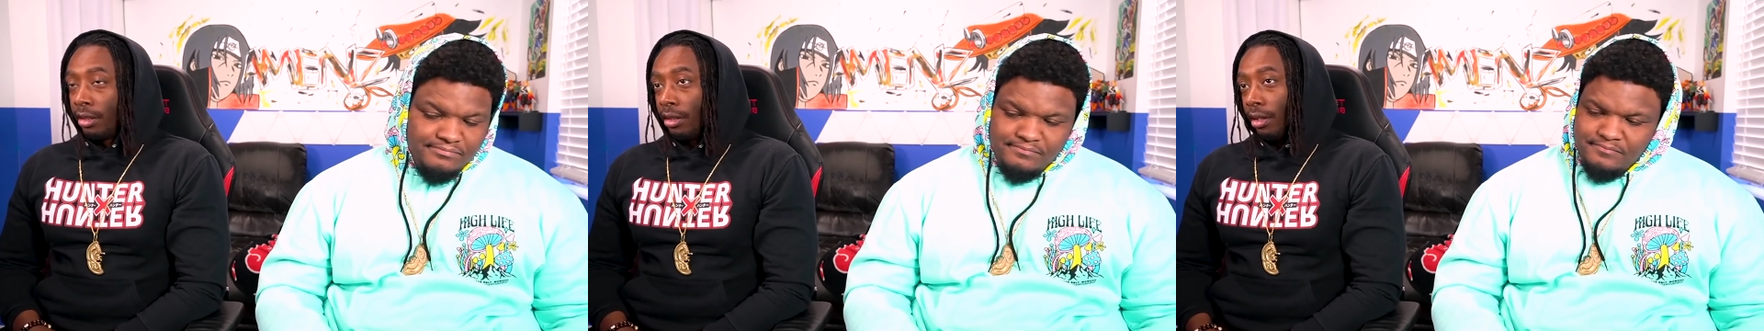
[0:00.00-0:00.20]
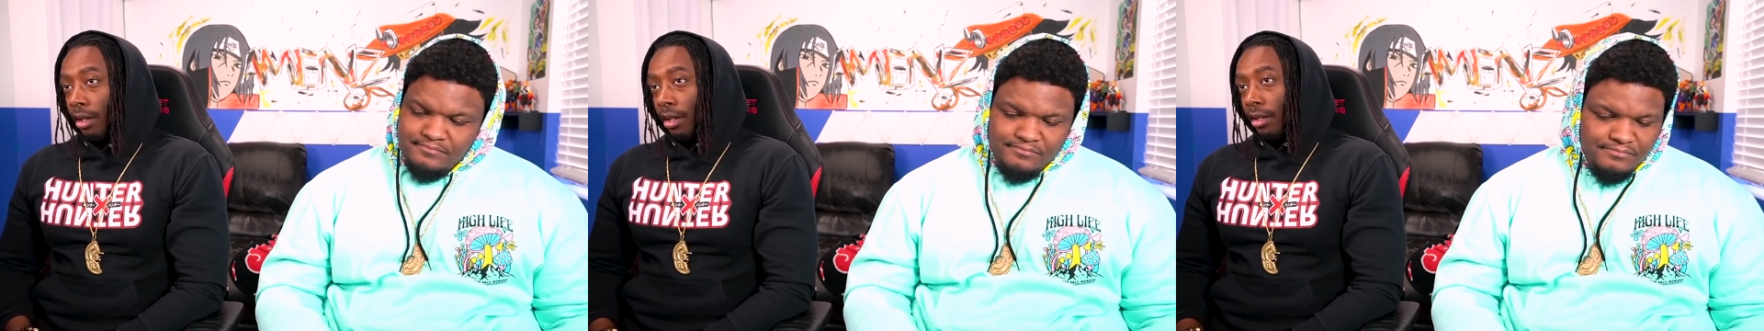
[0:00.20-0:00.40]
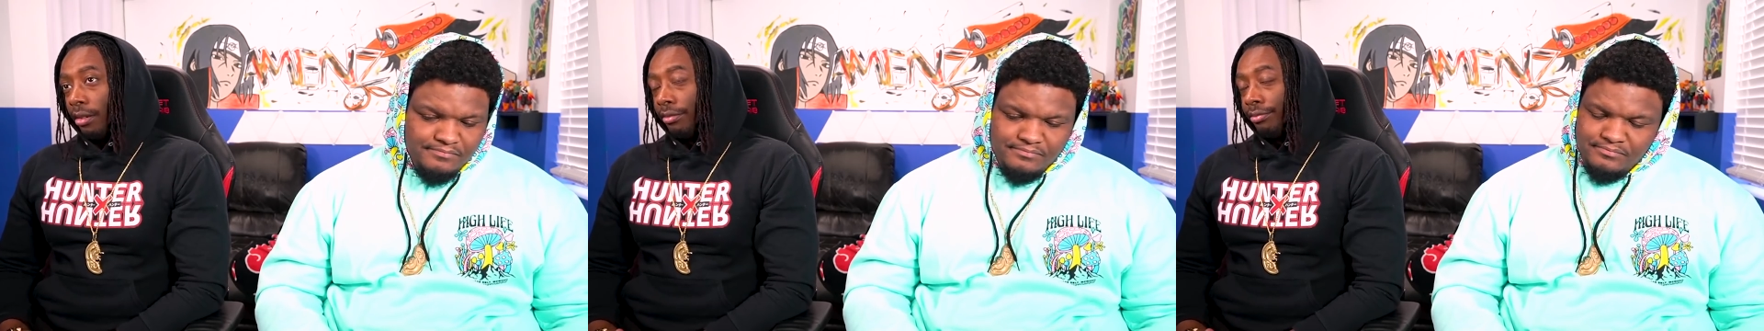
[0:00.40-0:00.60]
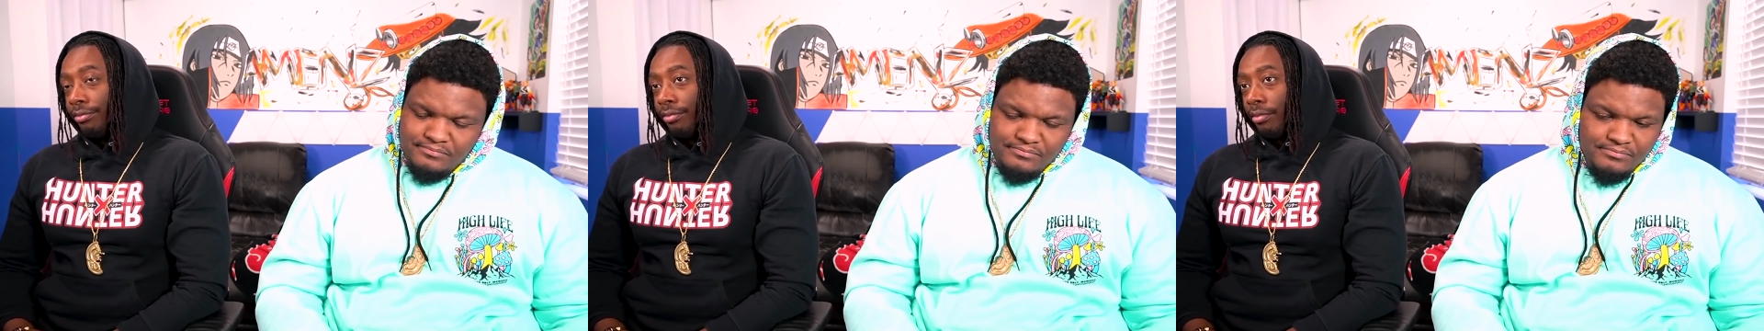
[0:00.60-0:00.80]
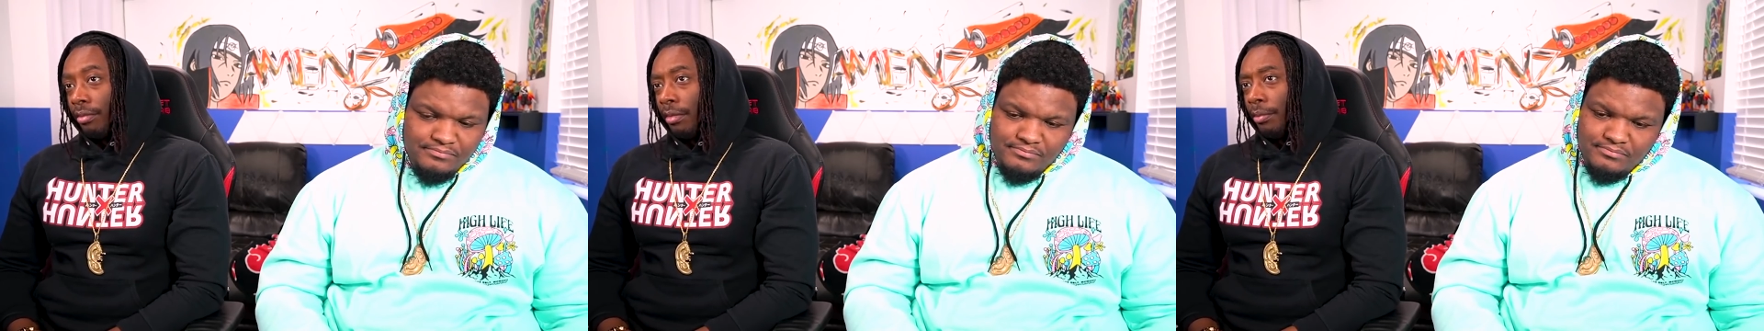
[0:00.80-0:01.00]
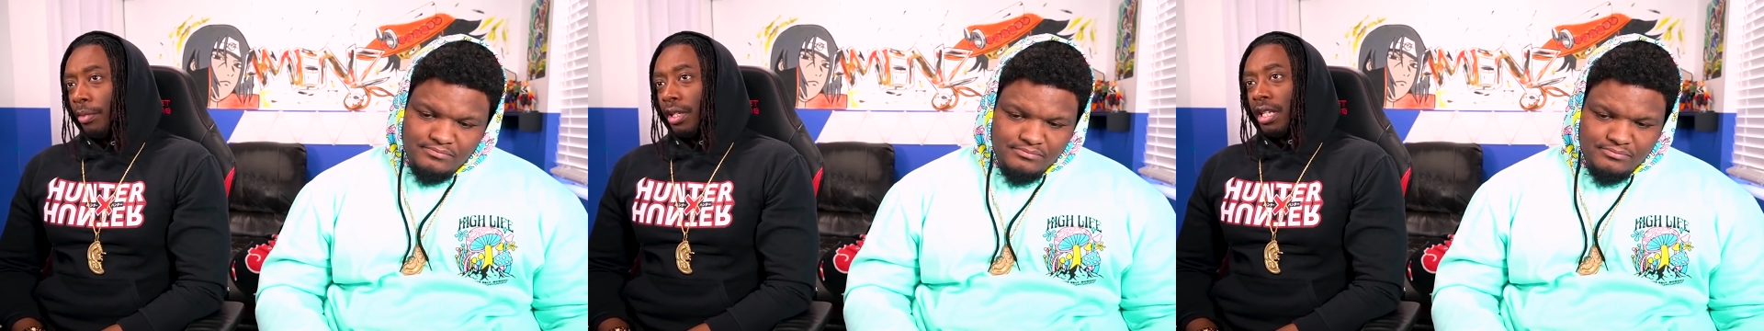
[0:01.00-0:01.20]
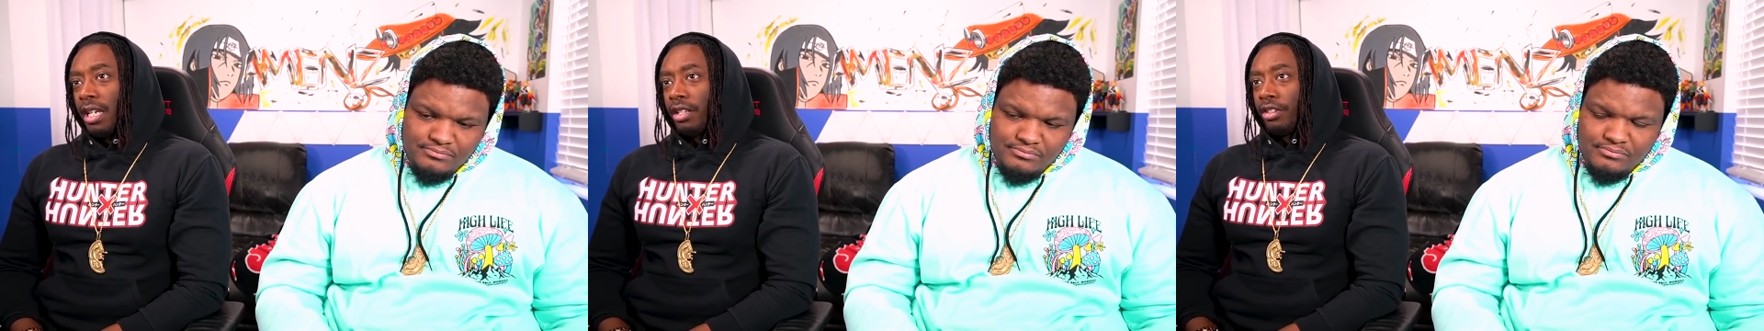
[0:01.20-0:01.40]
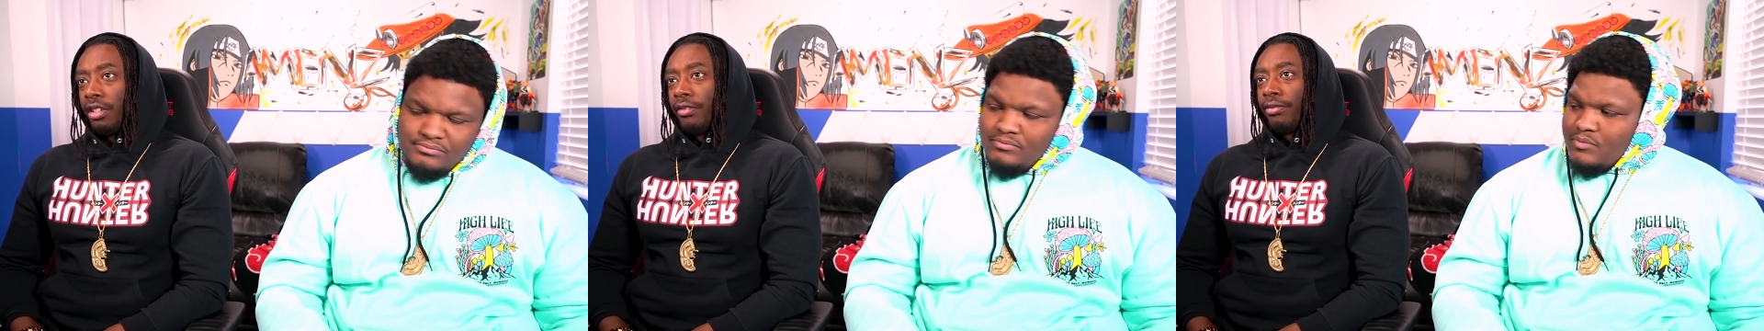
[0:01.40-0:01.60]
Speaker 1: Um, but
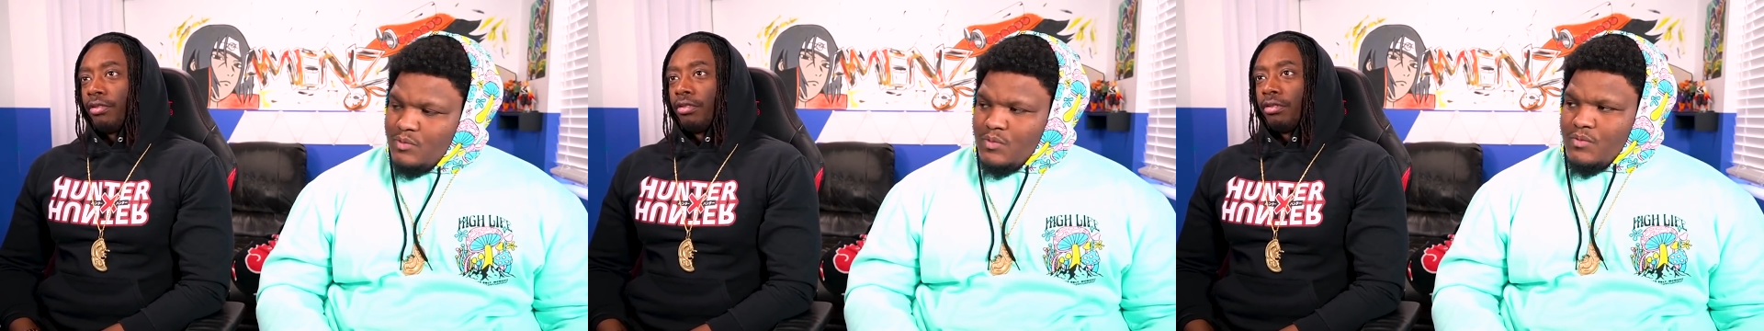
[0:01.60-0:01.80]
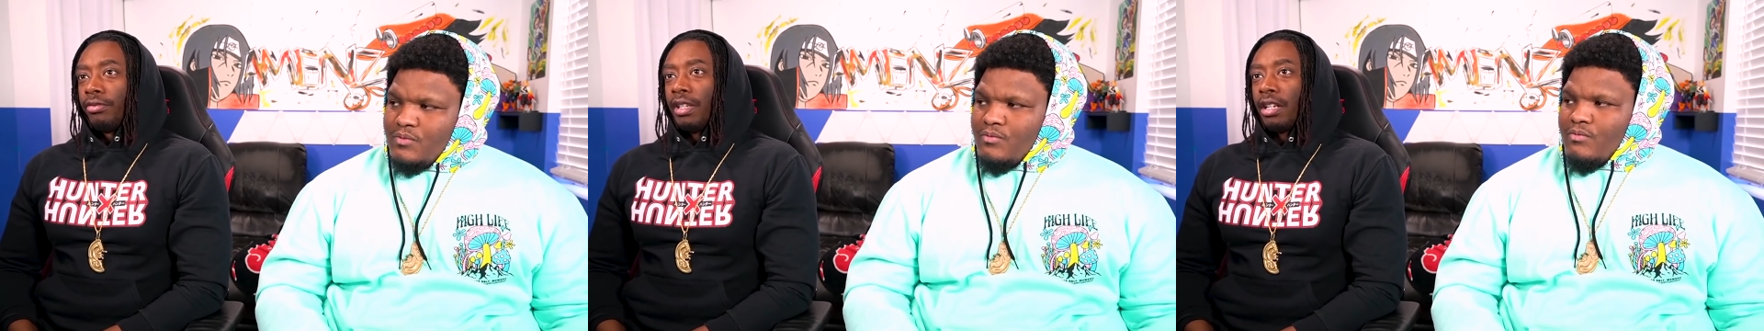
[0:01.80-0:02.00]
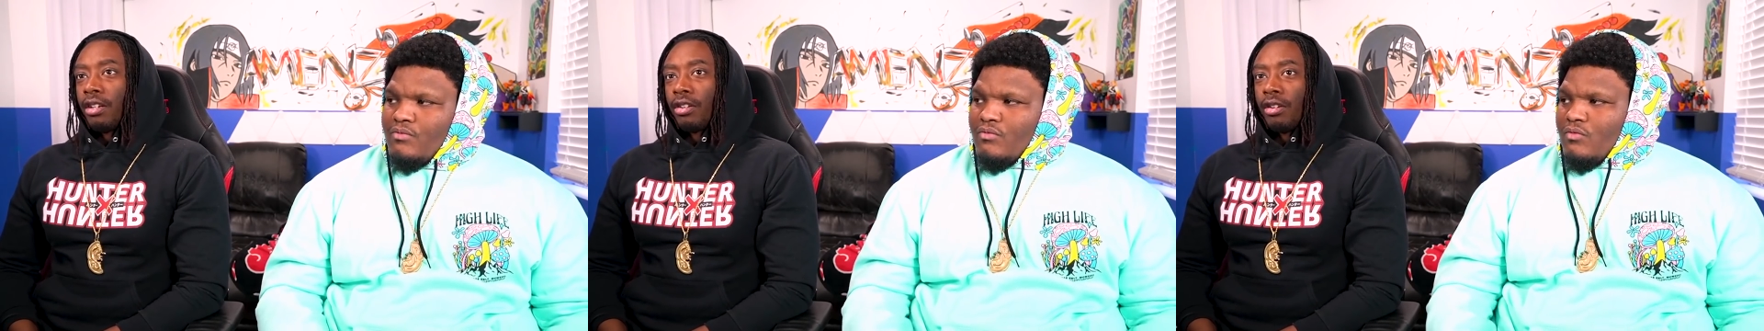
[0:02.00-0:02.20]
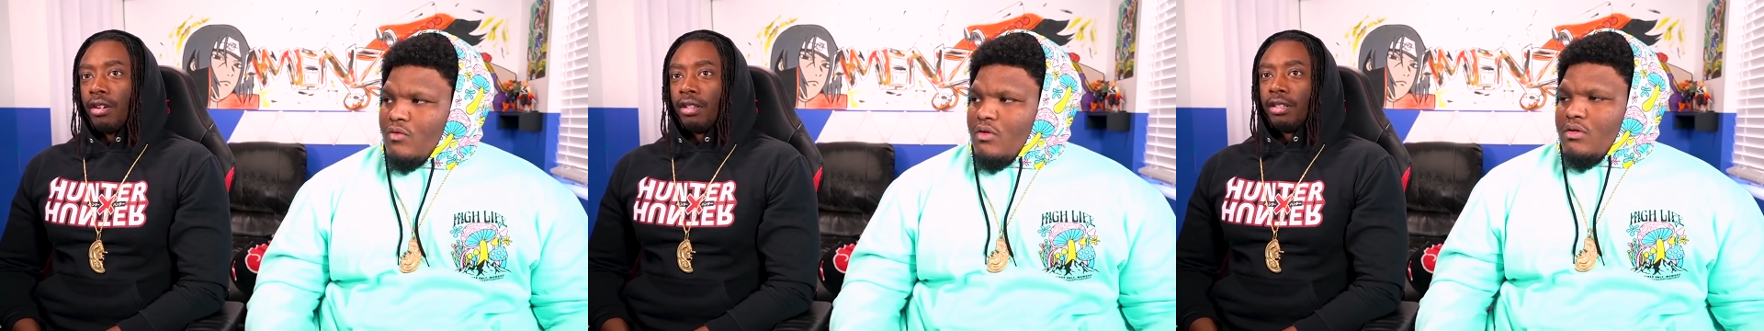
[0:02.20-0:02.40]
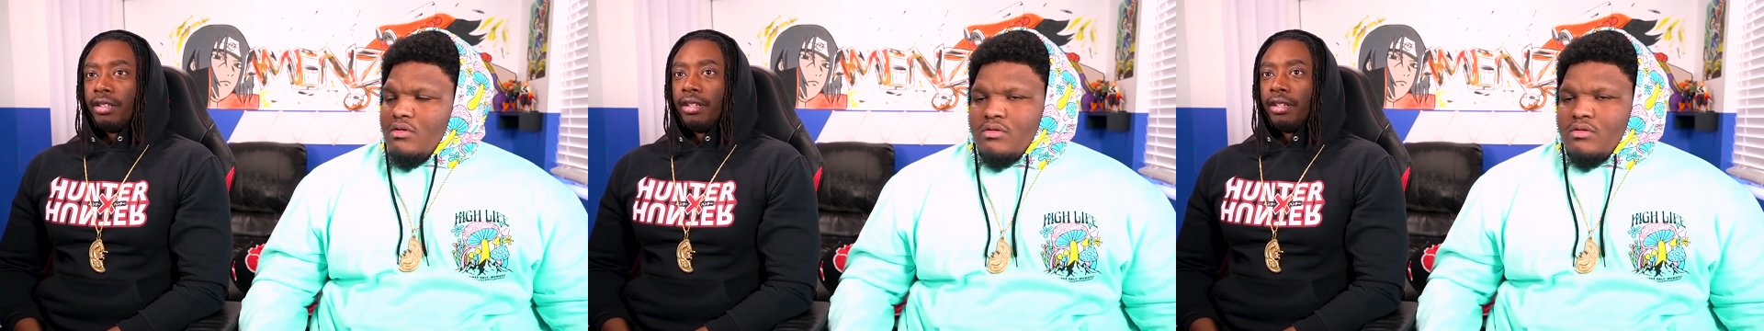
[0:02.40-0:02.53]
yeah, Chiffon, they could call in